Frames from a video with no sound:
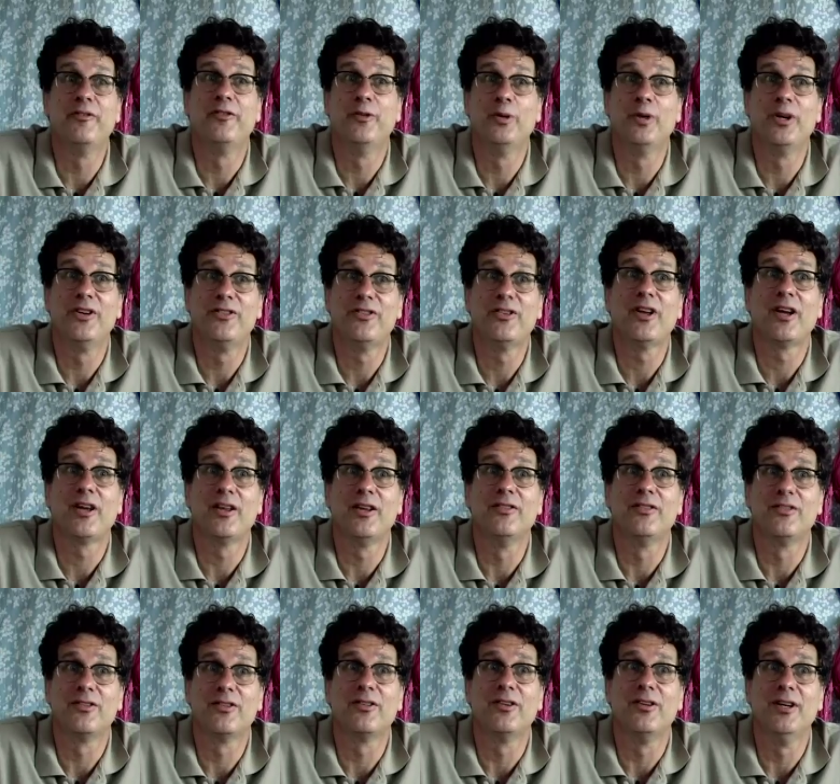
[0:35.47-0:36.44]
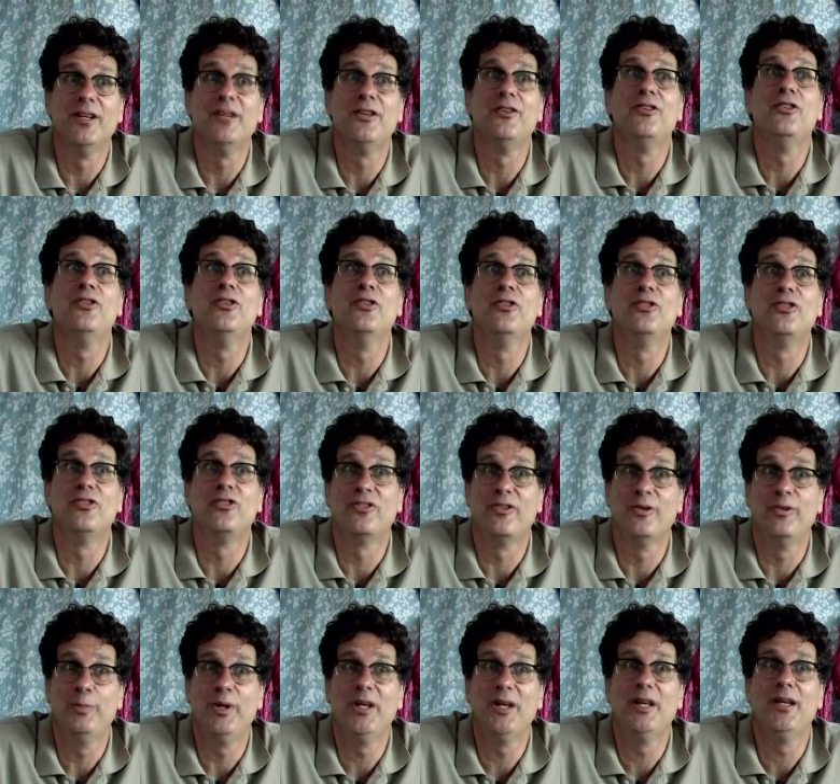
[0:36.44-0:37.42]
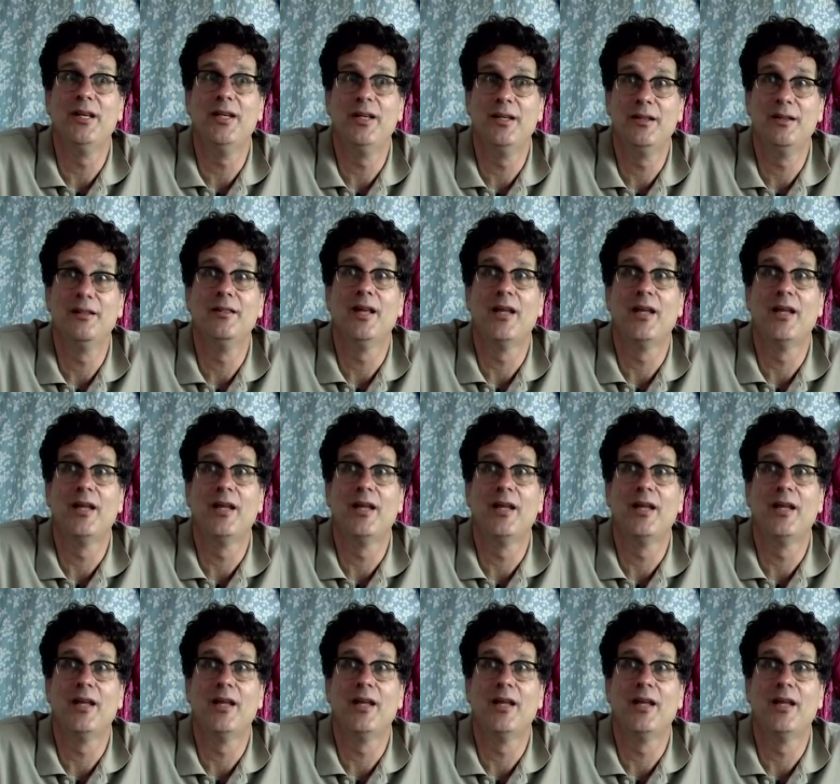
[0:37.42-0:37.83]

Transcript: 42nd Street used to be.